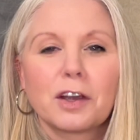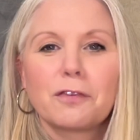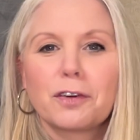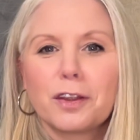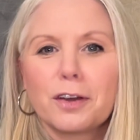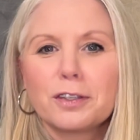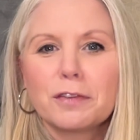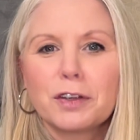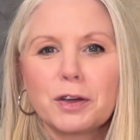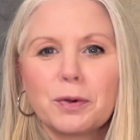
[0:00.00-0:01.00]
For those
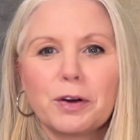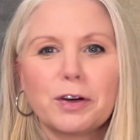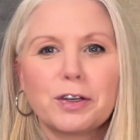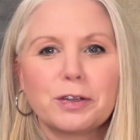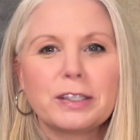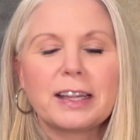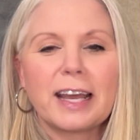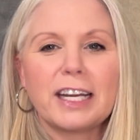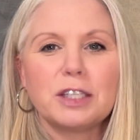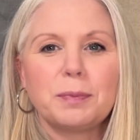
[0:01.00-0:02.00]
of you who are new to
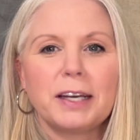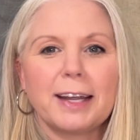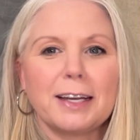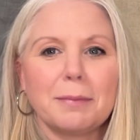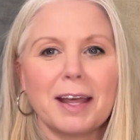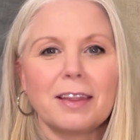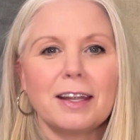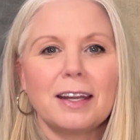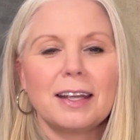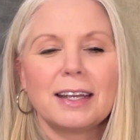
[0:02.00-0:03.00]
the HB90
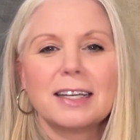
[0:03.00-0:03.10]
method,